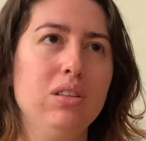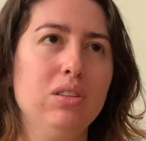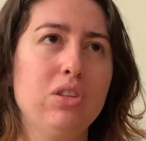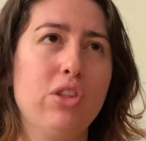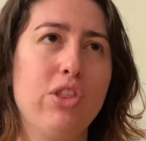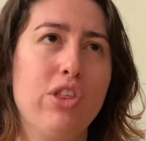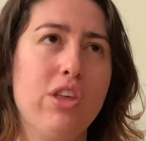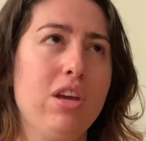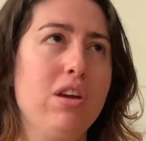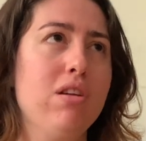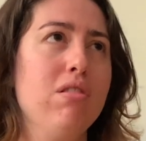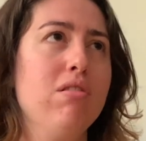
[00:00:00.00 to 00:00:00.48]

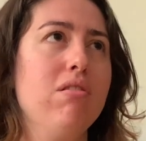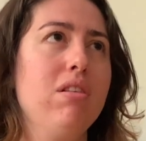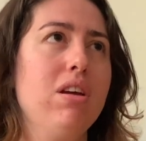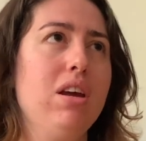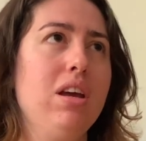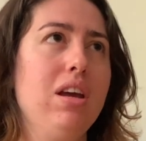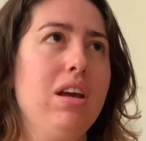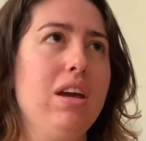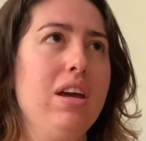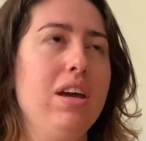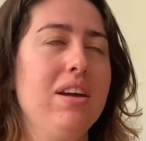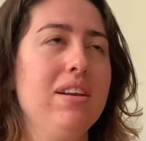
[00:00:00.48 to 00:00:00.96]

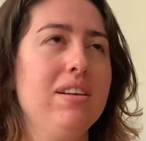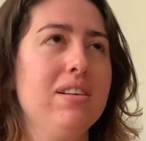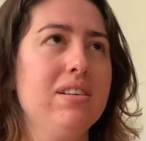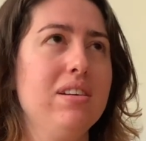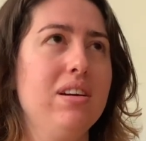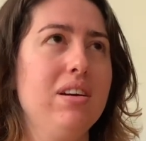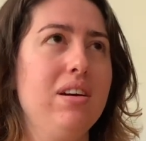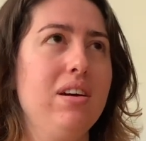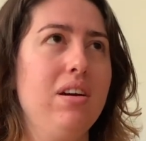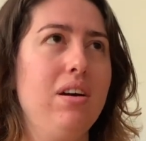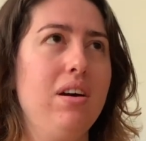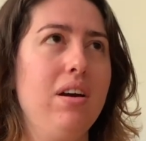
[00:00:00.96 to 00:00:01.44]
theory and
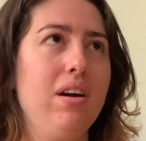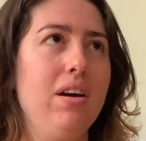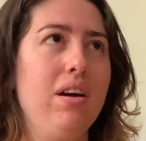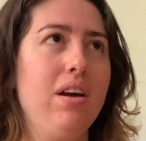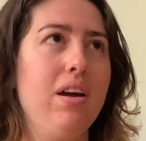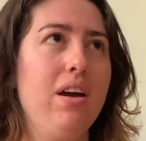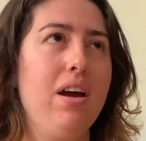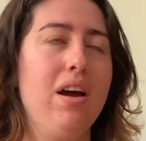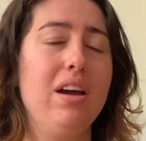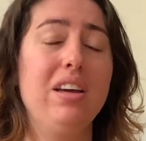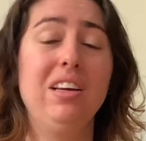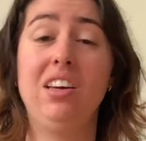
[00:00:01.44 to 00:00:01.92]

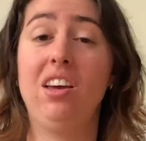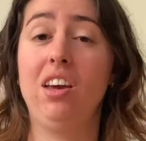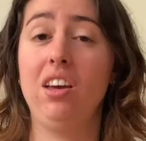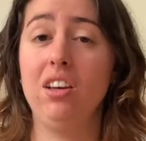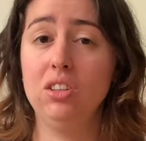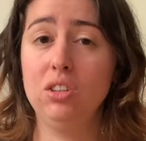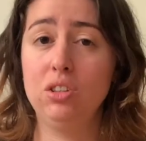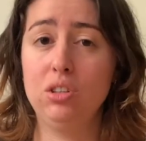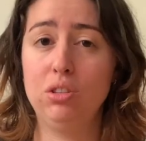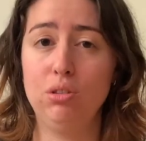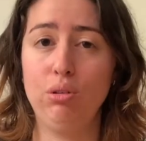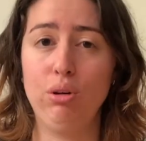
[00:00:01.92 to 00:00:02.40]

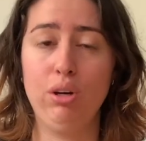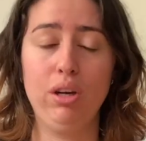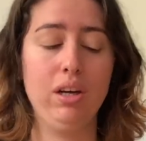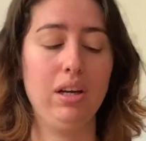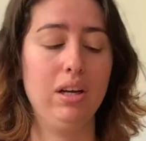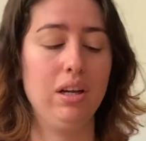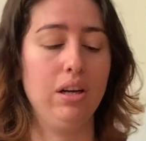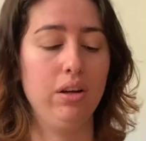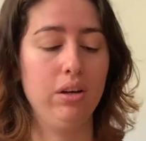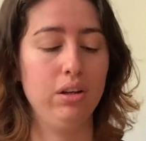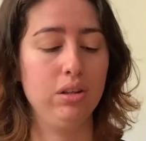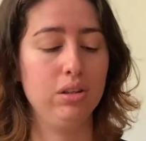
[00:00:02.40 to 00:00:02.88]
history a
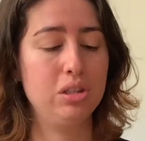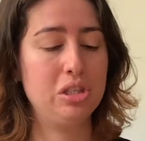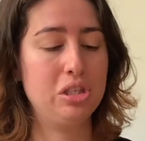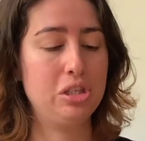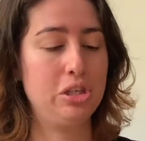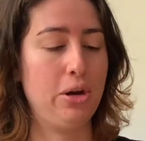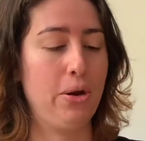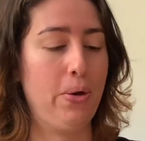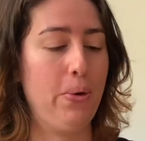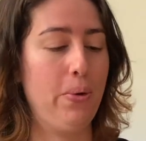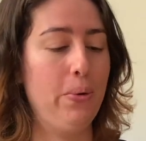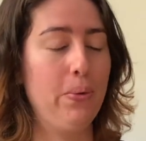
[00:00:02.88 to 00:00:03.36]
lot,
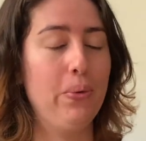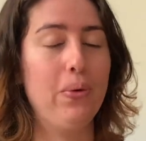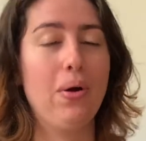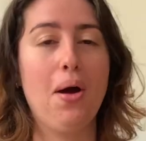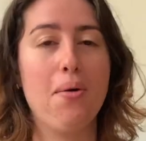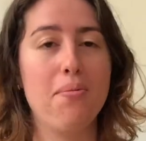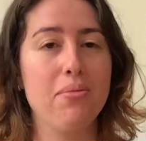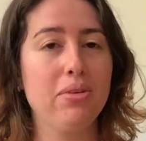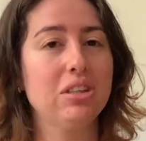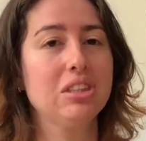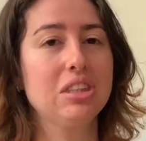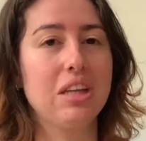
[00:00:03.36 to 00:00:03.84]
so
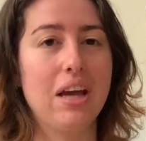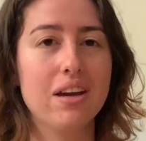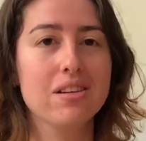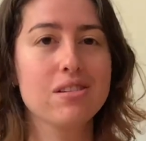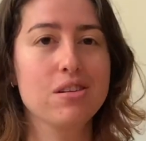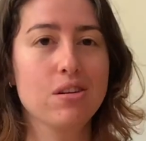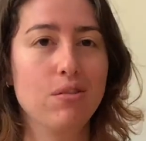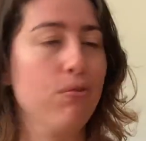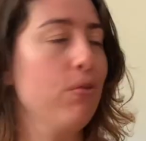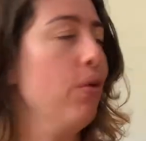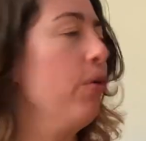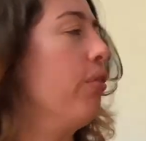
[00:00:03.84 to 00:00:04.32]
I'm
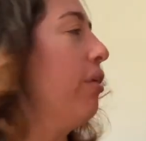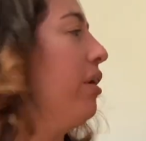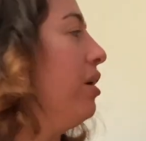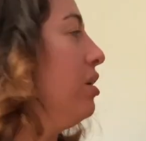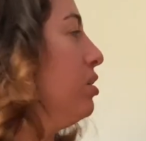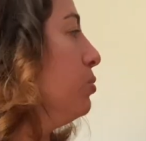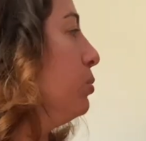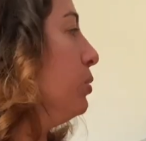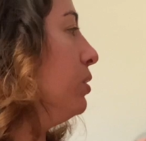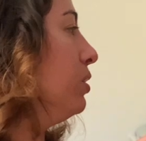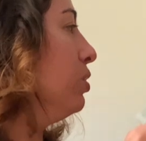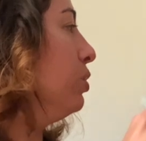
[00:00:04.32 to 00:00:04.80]
excited for this
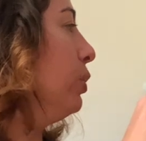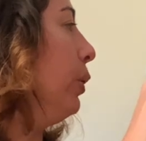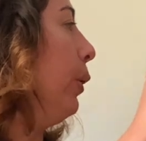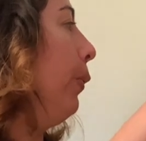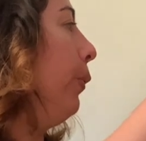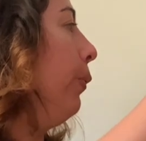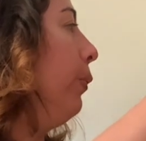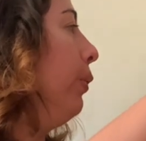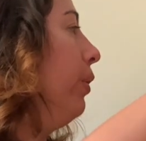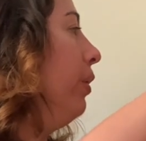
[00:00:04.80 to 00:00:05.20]
one too.